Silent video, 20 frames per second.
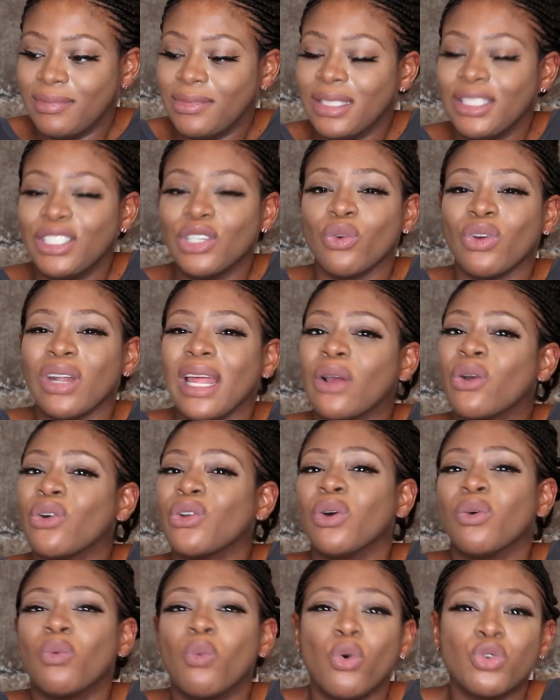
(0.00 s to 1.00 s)
you're like
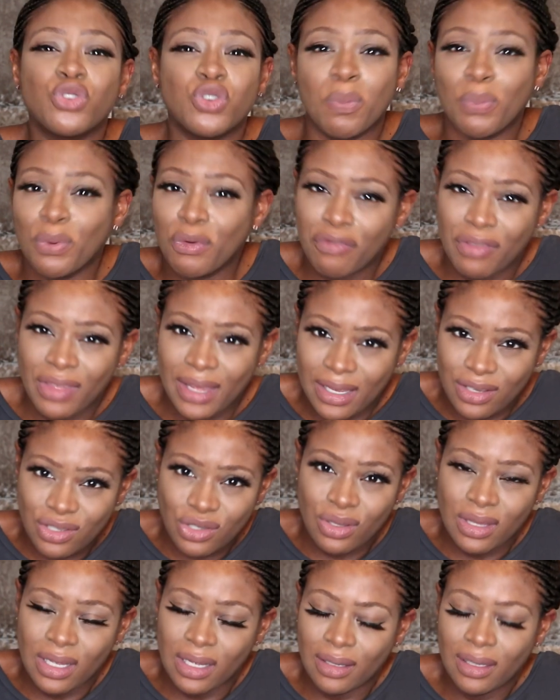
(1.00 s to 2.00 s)
on a waterproof thing
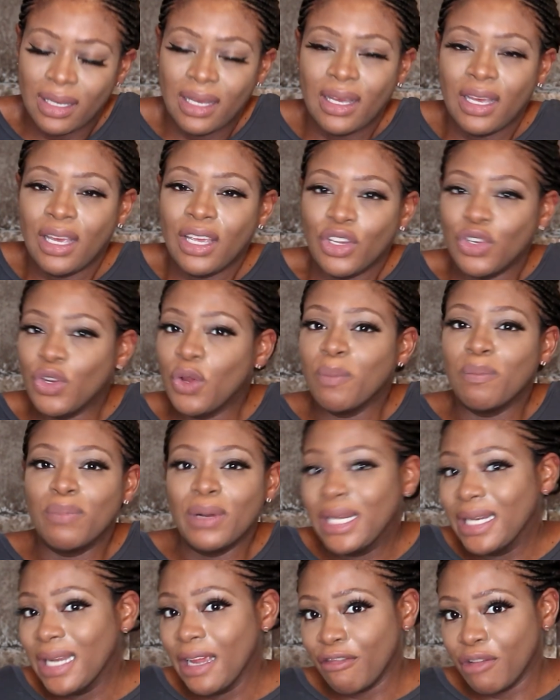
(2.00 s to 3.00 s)
so that you don't
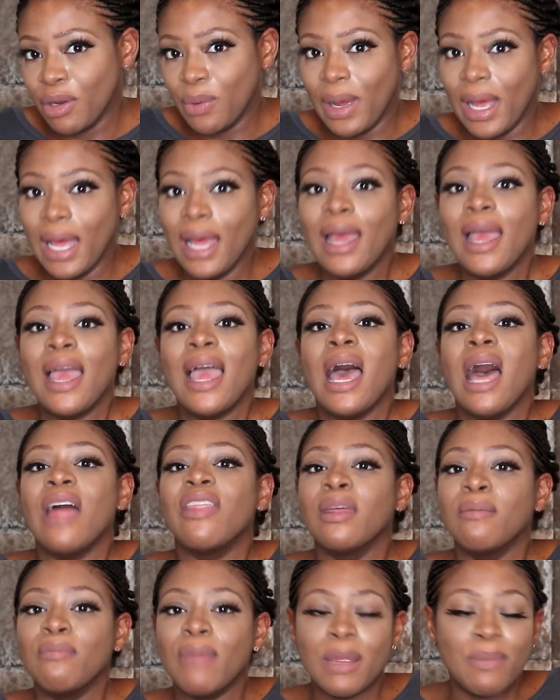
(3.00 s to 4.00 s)
bleed everywhere.
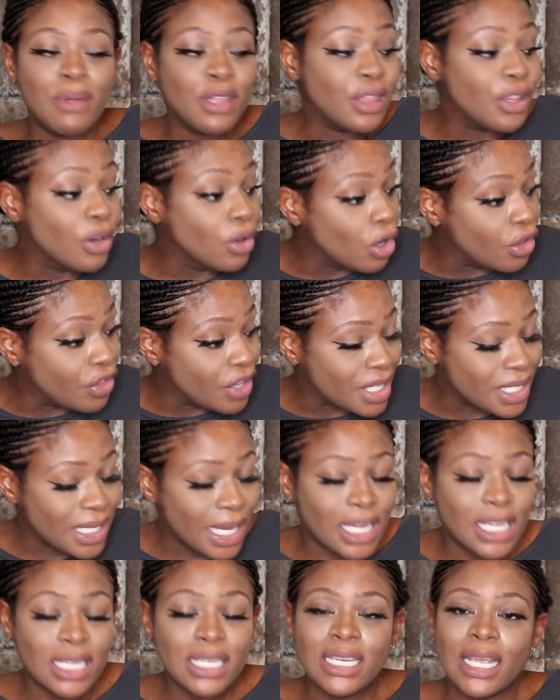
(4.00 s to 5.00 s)
And then maybe on the
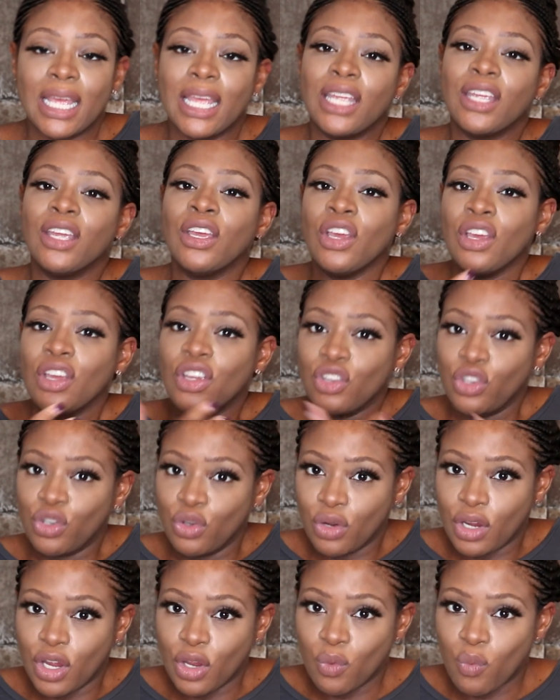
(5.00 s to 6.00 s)
second day
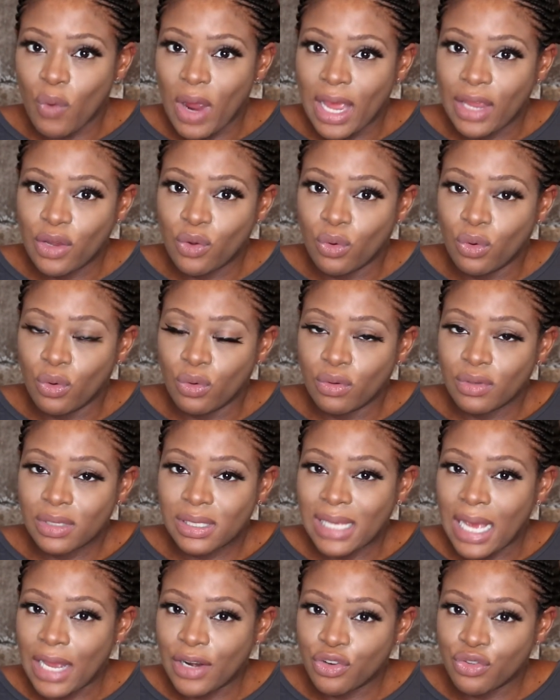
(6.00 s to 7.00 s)
you can wear your
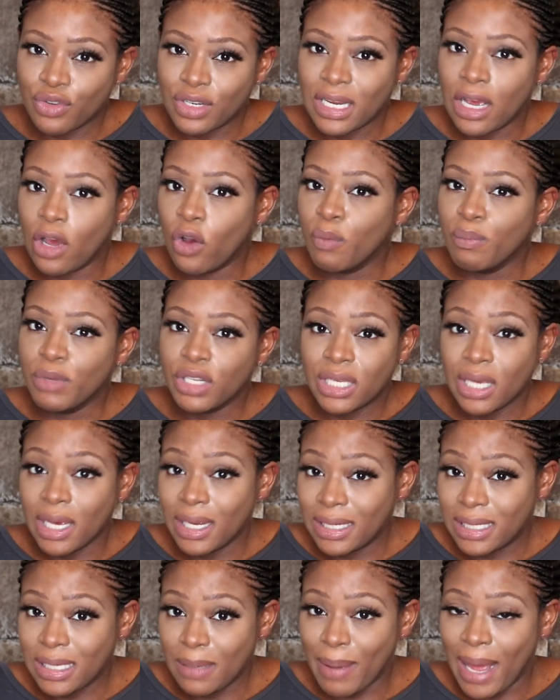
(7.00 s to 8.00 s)
sanitary towel
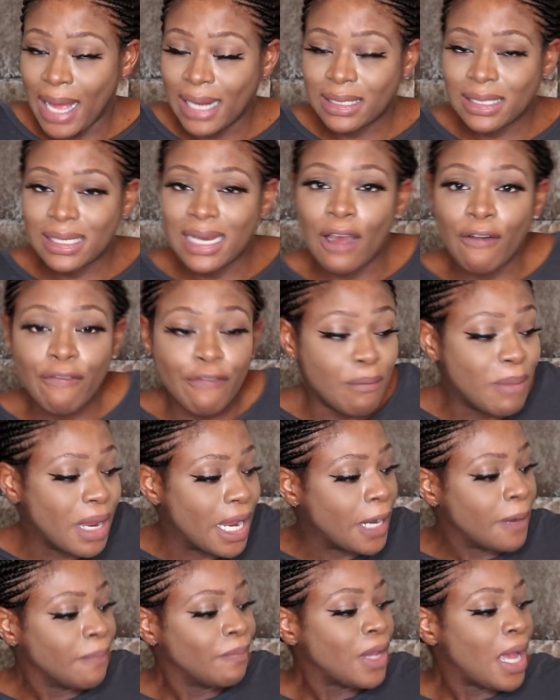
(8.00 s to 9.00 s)
maternity pants. Now for
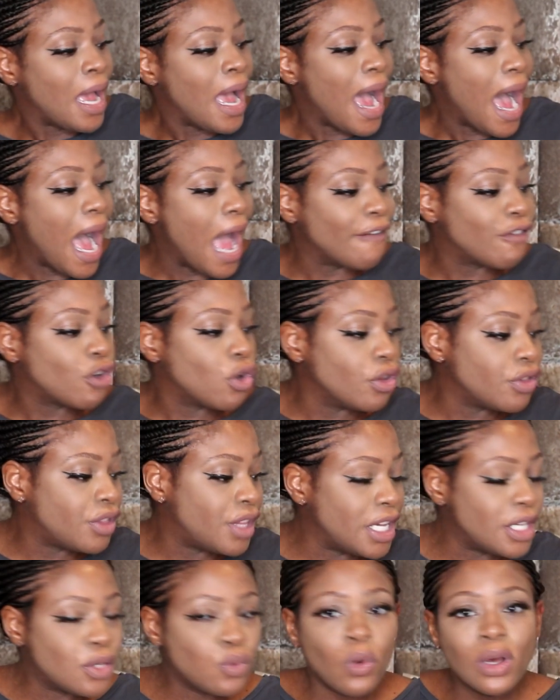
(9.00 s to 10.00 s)
me, I've got
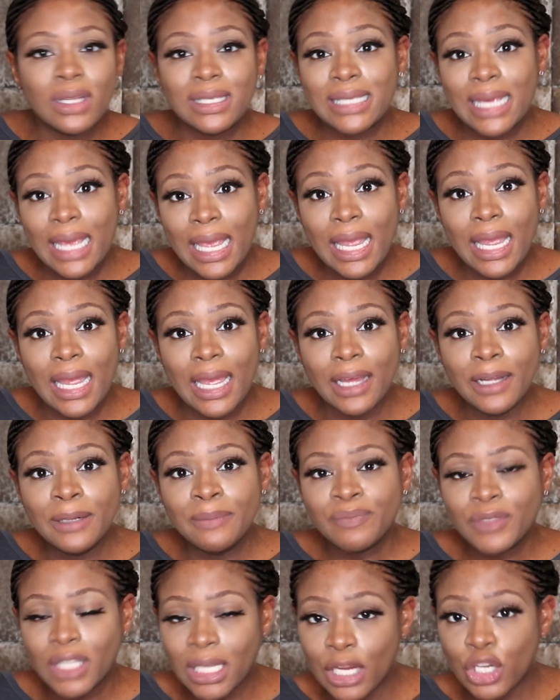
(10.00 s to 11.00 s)
these ones
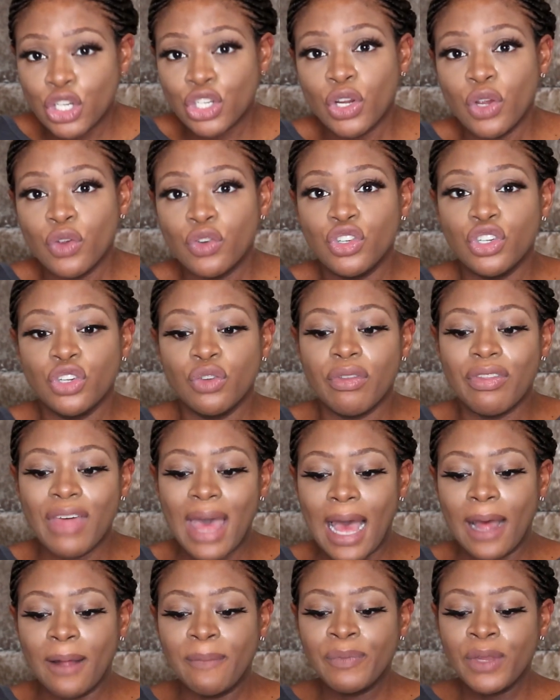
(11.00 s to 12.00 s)
here that I showed you
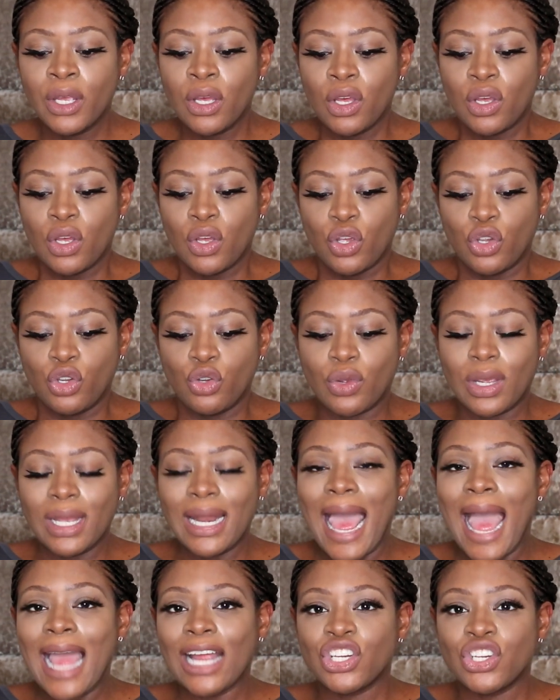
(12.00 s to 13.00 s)
that you
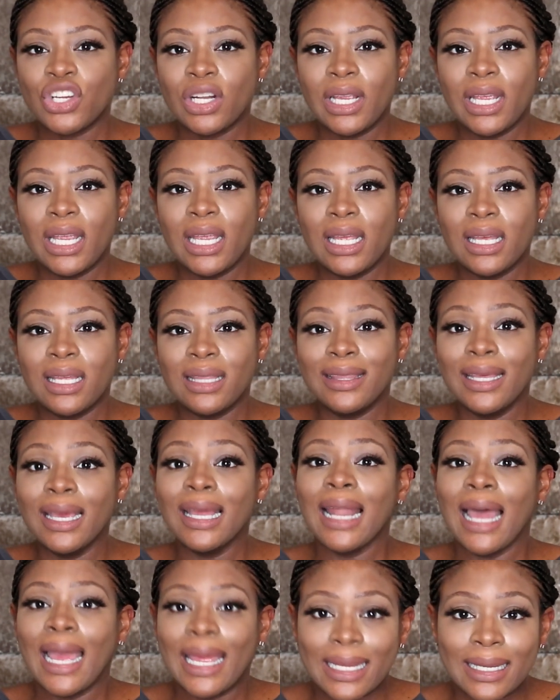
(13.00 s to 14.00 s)
can actually,
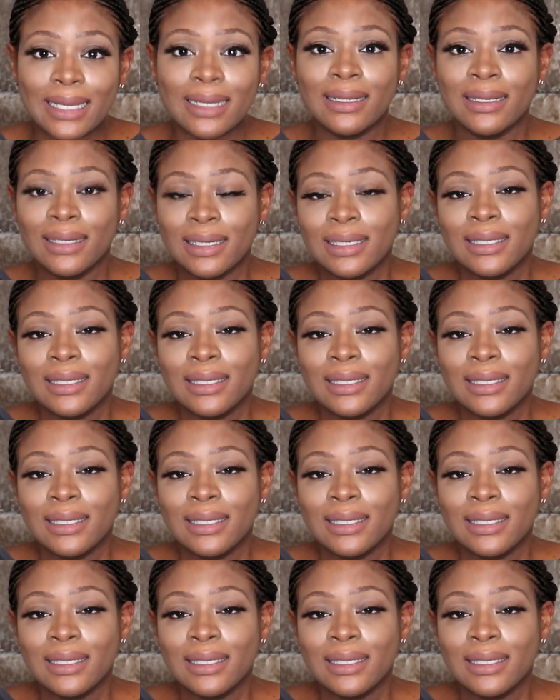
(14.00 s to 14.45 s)
they're like,